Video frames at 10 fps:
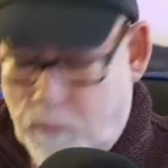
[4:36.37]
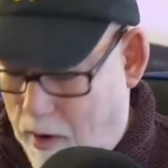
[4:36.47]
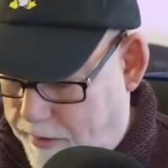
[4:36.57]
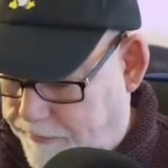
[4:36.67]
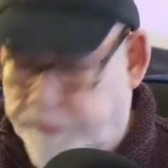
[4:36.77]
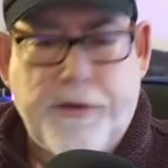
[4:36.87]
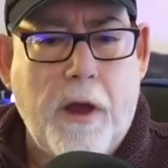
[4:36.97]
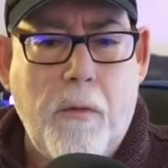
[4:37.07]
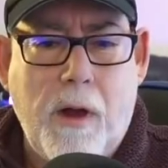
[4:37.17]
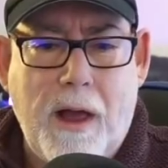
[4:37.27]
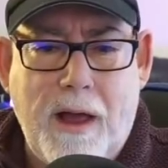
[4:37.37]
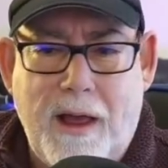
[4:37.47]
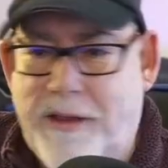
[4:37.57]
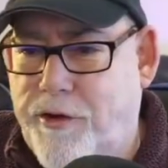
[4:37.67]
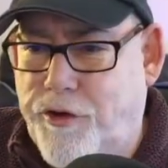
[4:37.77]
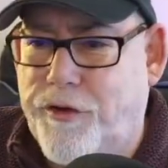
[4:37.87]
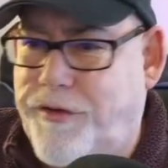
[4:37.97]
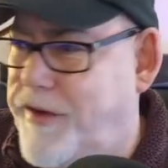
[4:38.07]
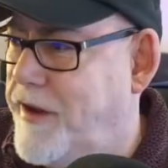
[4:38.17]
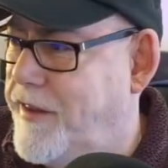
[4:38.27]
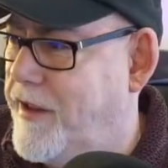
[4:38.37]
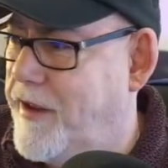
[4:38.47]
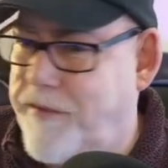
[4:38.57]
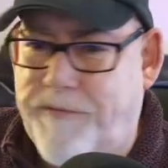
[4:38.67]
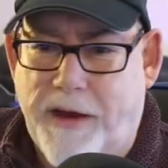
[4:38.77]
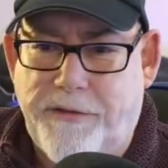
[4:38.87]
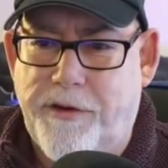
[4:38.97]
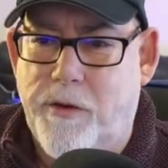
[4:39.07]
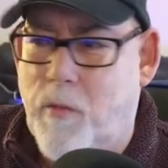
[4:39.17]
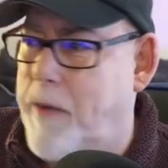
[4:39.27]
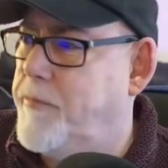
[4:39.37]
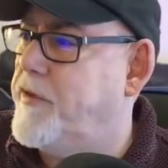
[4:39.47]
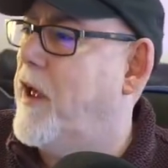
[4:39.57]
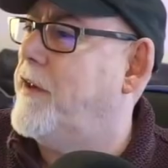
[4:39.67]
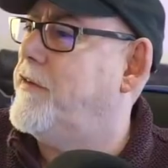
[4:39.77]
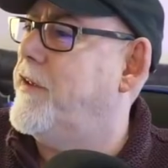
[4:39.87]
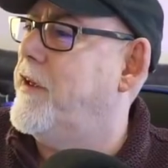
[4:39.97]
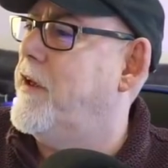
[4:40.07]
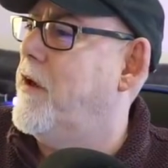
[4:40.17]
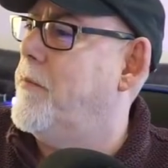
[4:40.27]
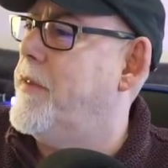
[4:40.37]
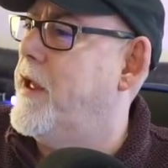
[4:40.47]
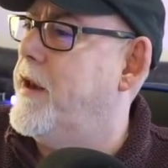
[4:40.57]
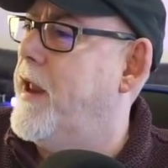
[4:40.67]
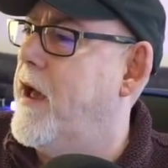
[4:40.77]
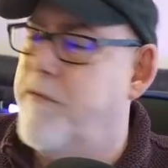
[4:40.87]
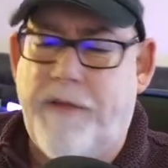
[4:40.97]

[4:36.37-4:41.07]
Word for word: Right, so uh, you should see the Ventu website uh, up there now.